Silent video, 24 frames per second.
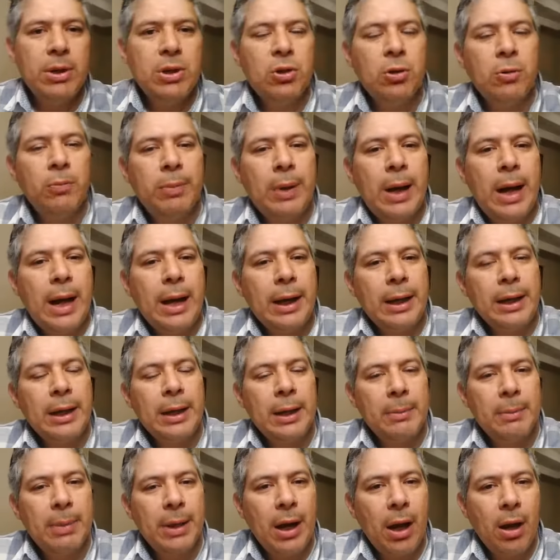body,
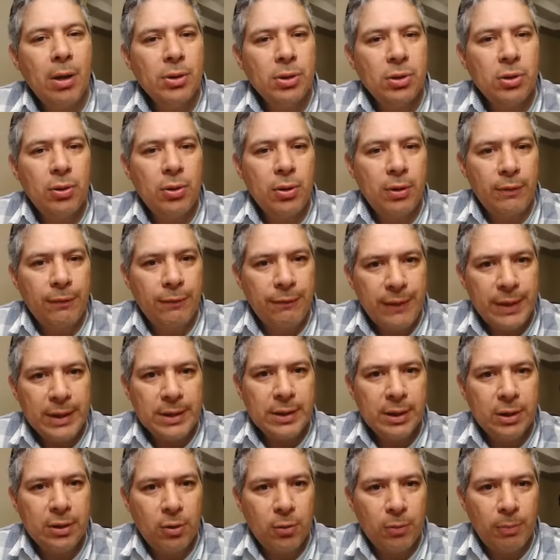but also their
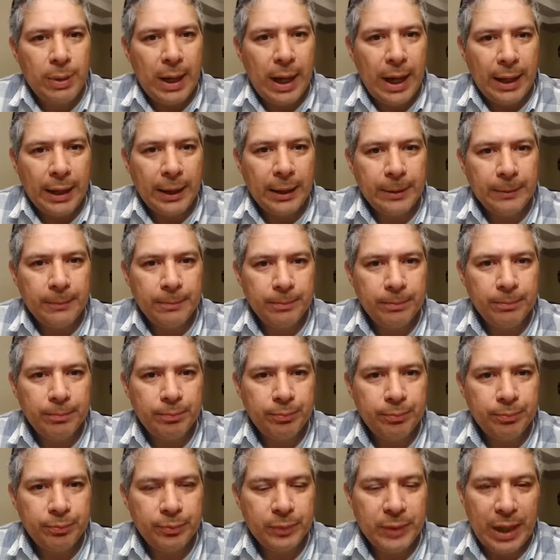physical body.
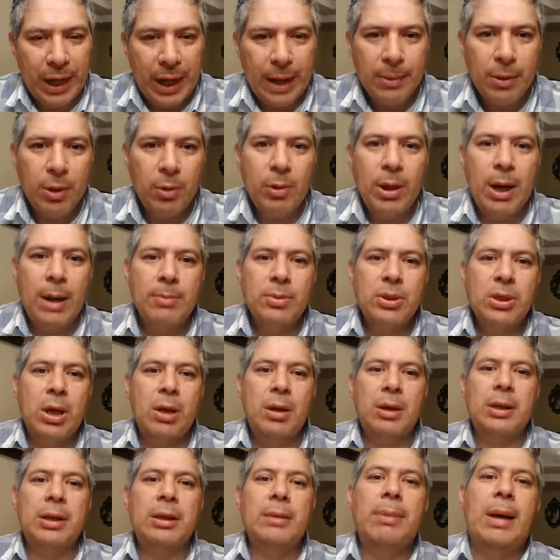And I know what I'm
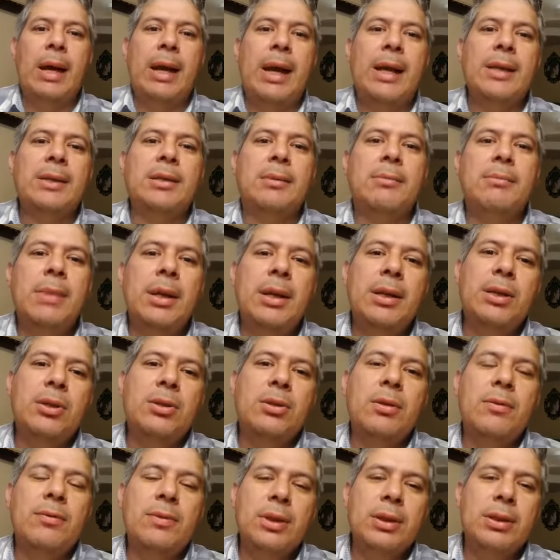talking about. As a
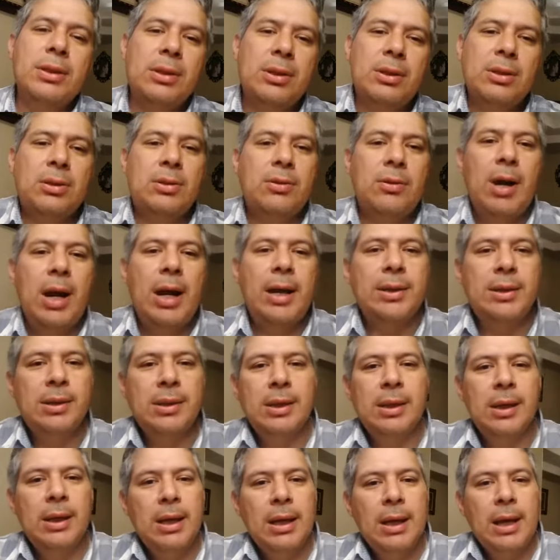minister of Jesus Christ,
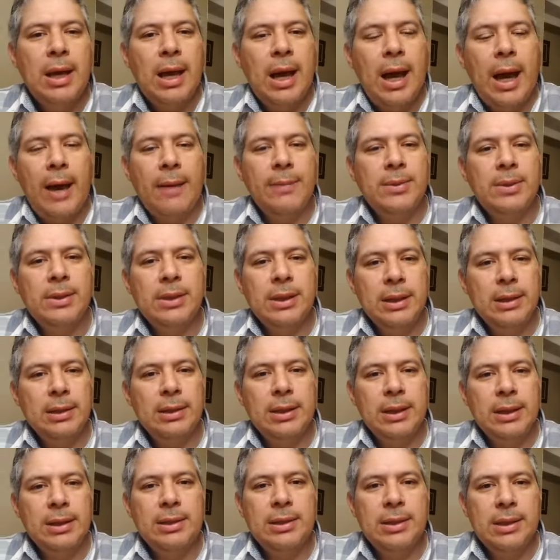I've seen
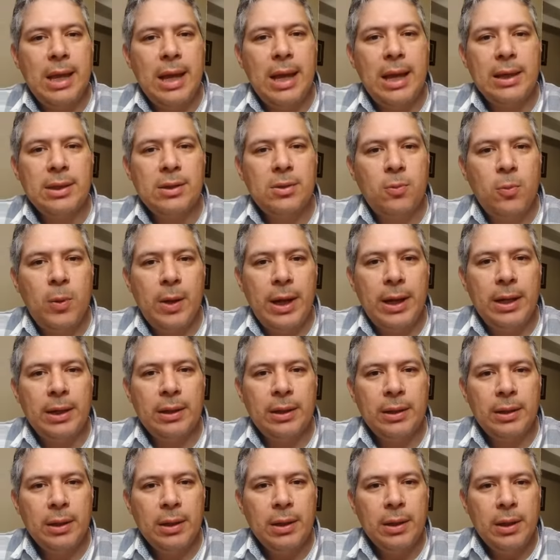these things
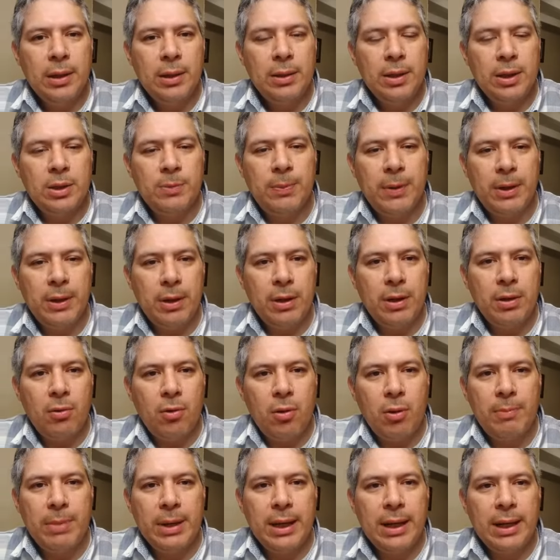when the Spirit of the
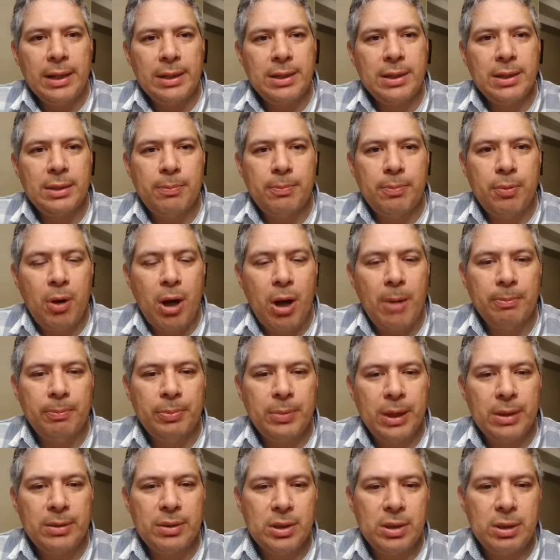Lord begins to
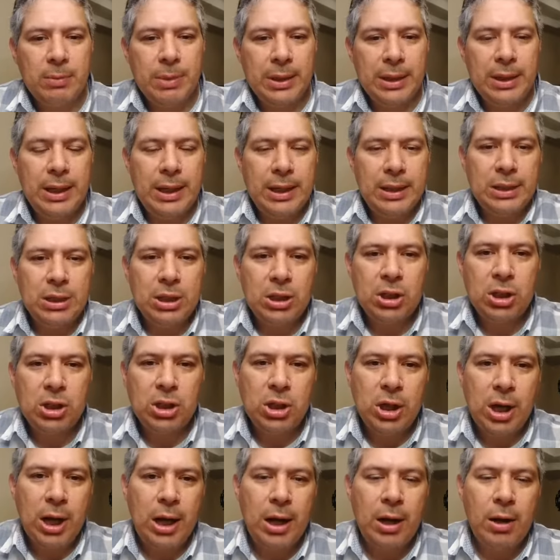prompt us to begin to
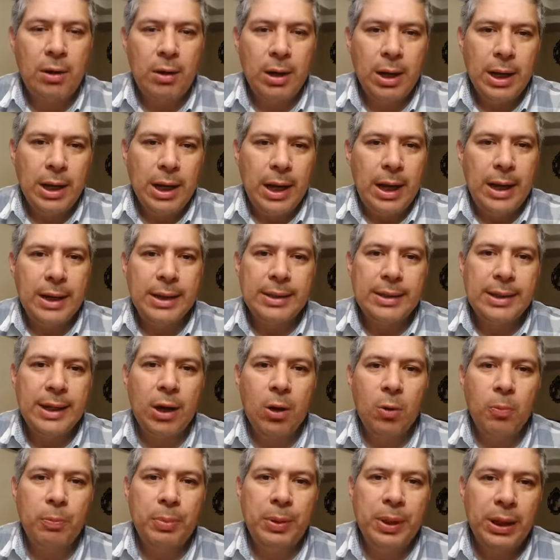share and
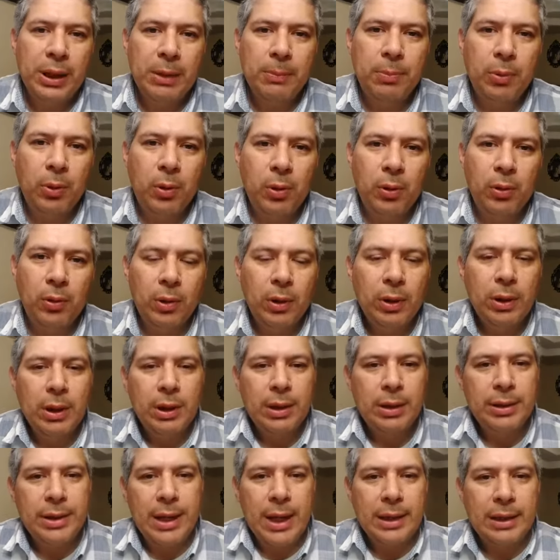tell people
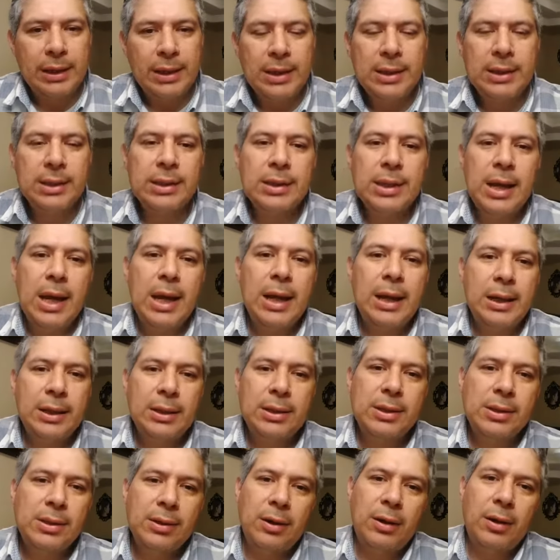that these
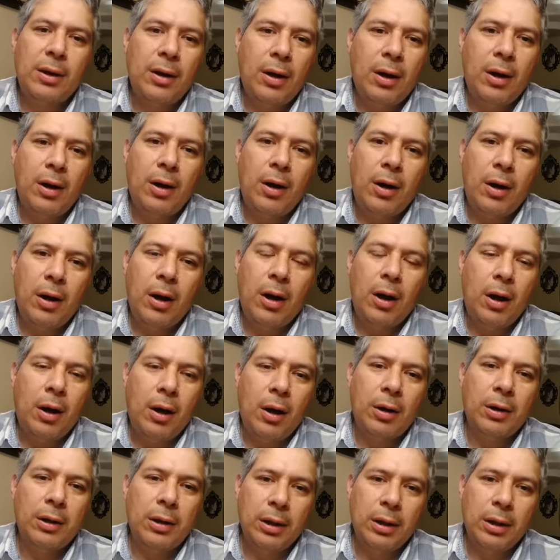things are